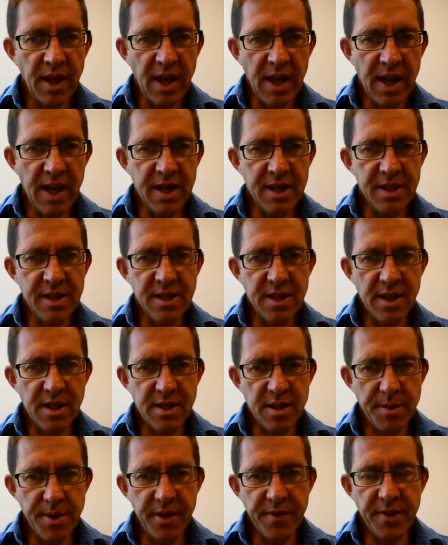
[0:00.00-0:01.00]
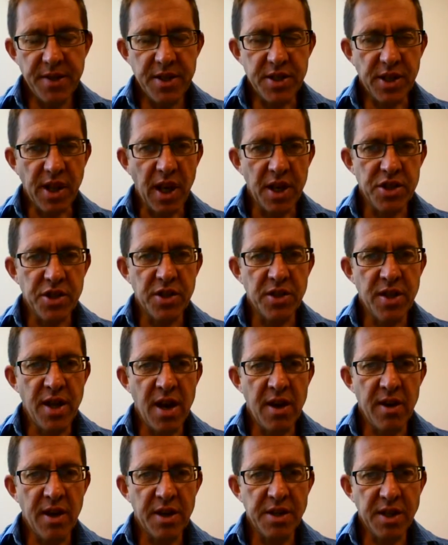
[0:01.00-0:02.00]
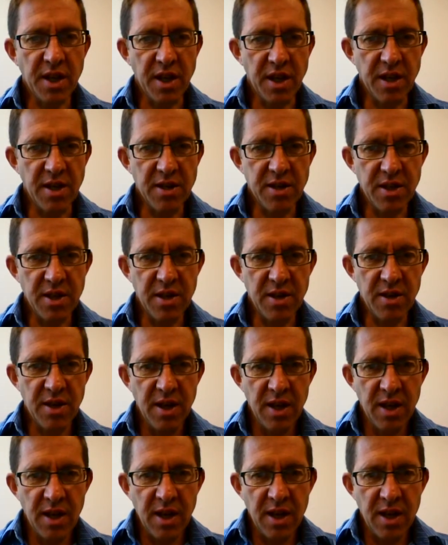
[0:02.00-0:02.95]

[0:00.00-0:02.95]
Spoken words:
And there's a bit of a discussion there asking you to